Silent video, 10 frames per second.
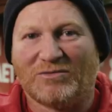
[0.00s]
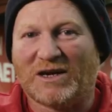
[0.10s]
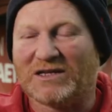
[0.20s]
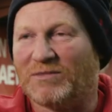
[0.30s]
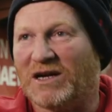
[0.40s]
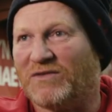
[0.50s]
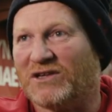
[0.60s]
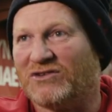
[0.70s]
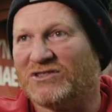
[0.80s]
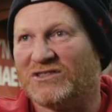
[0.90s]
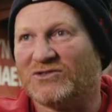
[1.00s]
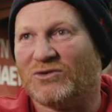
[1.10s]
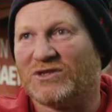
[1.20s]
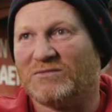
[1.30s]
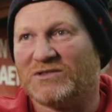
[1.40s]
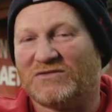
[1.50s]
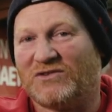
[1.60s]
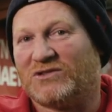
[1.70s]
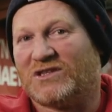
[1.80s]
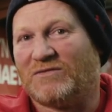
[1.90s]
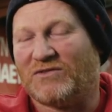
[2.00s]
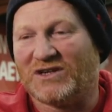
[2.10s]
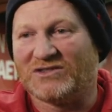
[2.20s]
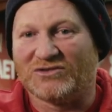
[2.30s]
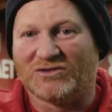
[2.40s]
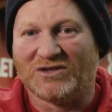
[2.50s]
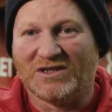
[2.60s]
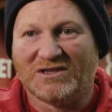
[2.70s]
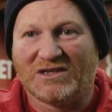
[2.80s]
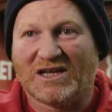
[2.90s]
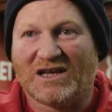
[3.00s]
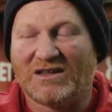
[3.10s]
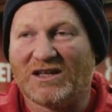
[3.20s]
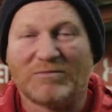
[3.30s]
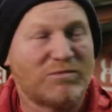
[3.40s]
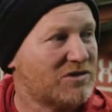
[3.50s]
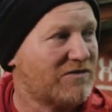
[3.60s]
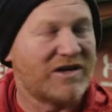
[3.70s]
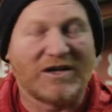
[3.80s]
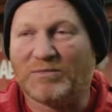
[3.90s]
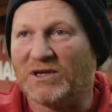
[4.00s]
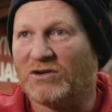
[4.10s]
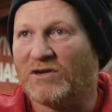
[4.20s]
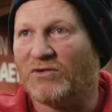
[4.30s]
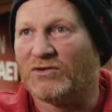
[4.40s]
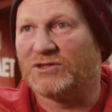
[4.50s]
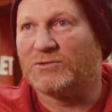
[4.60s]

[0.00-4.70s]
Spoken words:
know, back-to-back victories in this autumn is the first time for us. So, again, I think our boys are very upbeat and looking forward